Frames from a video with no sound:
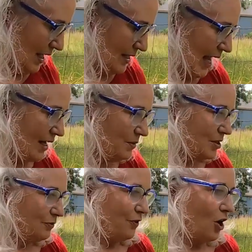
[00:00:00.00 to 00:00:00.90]
yeah, Daddy
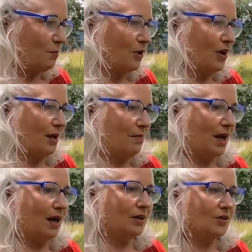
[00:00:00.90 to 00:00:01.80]
was the farmer, and
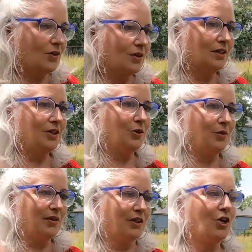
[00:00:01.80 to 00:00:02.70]
my uncle,
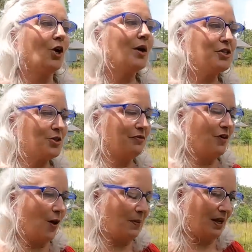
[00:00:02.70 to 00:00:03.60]
who encouraged the
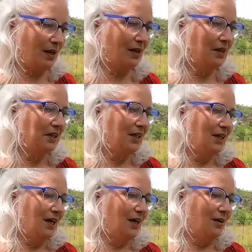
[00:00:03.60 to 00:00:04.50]
farming,
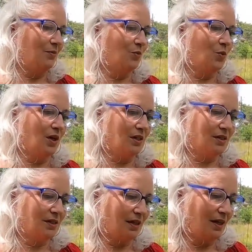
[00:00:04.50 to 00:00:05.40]

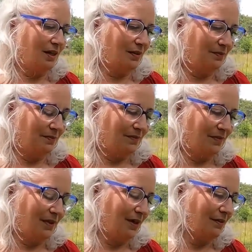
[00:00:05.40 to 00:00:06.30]
was an
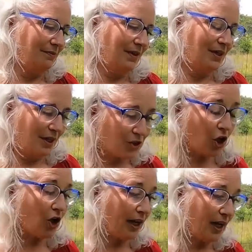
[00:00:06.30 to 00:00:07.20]

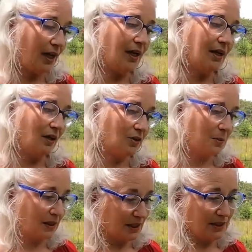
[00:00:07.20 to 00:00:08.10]
attorney and
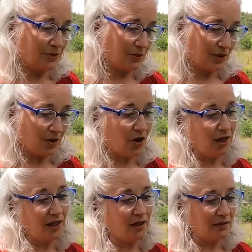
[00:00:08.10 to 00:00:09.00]
ultimately a district
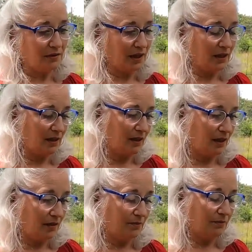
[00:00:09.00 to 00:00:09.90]
attorney in
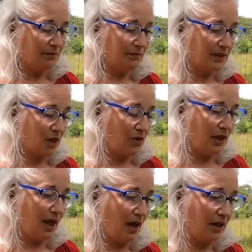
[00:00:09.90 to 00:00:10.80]

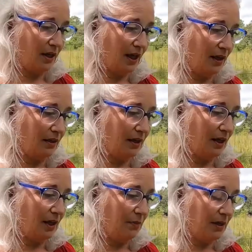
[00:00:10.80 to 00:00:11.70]
Muskogee County, and
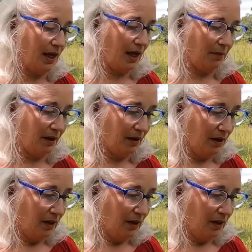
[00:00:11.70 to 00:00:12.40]
then he became